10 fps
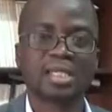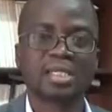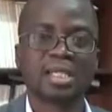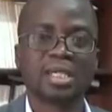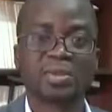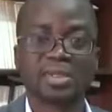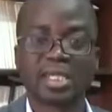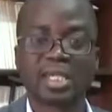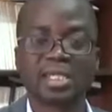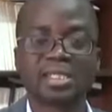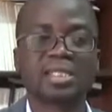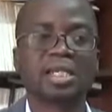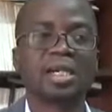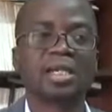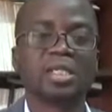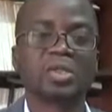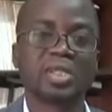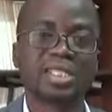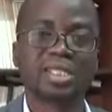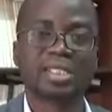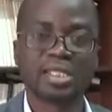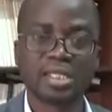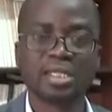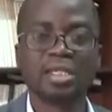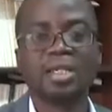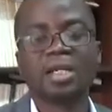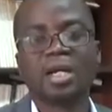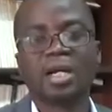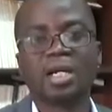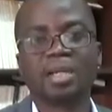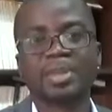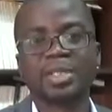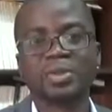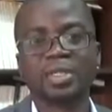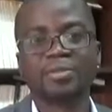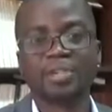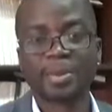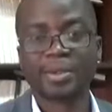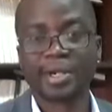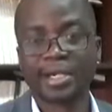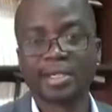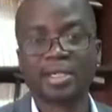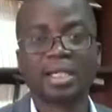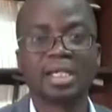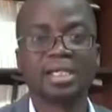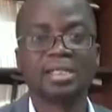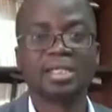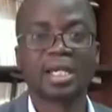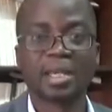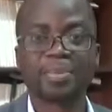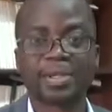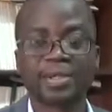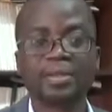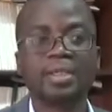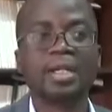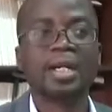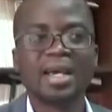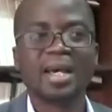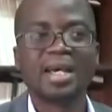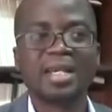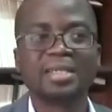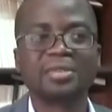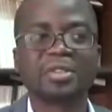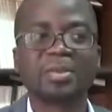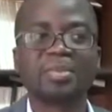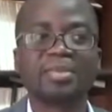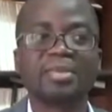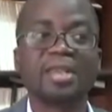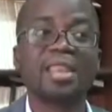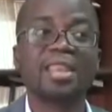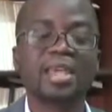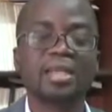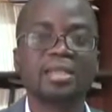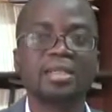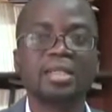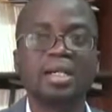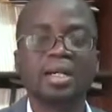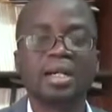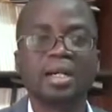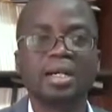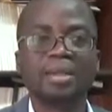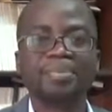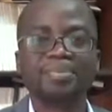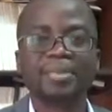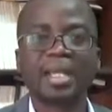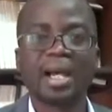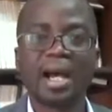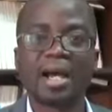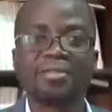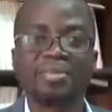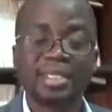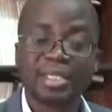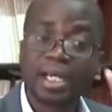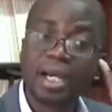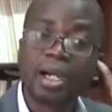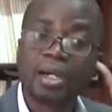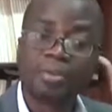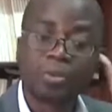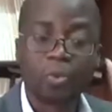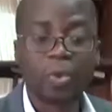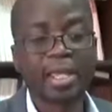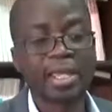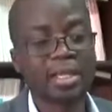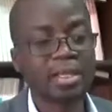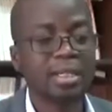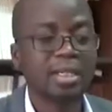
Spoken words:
in Switzerland in 2016, between February and April. And from then, I've been working,